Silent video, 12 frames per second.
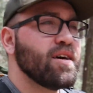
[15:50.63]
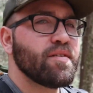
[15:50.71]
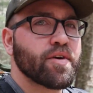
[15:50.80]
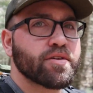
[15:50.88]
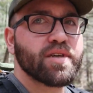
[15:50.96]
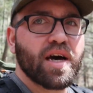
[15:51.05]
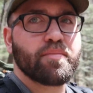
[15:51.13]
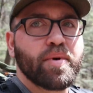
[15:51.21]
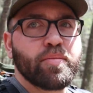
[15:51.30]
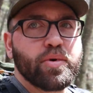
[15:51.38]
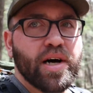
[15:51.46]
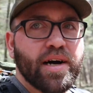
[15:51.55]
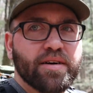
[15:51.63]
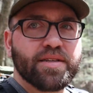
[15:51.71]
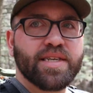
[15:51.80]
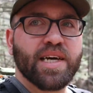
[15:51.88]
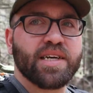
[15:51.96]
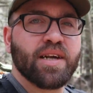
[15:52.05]
There's a lot of people out
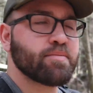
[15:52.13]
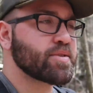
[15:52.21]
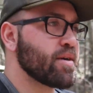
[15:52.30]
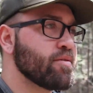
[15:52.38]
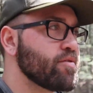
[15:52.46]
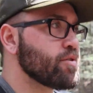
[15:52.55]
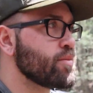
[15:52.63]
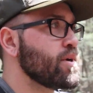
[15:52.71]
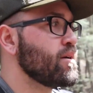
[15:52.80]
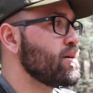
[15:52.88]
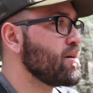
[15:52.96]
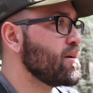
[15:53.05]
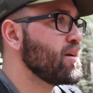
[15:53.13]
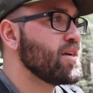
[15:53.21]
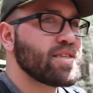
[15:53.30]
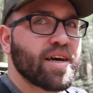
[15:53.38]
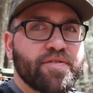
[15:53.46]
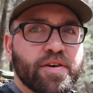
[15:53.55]
taking up some of them.
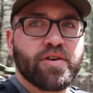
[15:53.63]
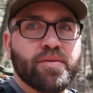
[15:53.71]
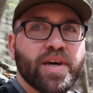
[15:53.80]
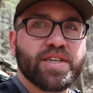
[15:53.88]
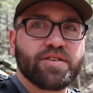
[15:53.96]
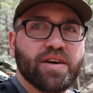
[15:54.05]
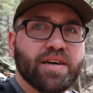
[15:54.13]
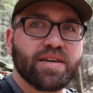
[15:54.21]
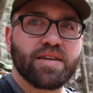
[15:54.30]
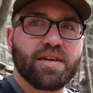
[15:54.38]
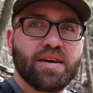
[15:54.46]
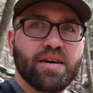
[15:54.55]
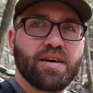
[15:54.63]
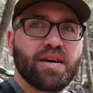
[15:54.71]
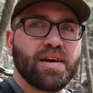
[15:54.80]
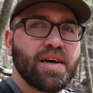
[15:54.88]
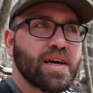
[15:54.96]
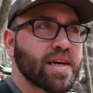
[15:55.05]
Definitely want to make sure I can
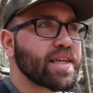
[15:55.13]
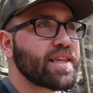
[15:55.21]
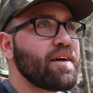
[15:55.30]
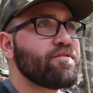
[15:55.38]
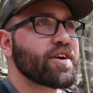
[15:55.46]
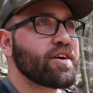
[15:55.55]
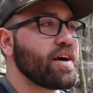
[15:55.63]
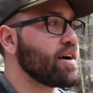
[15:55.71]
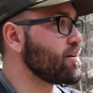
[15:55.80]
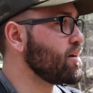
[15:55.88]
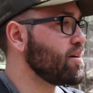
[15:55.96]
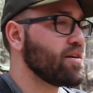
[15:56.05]
get that figured out.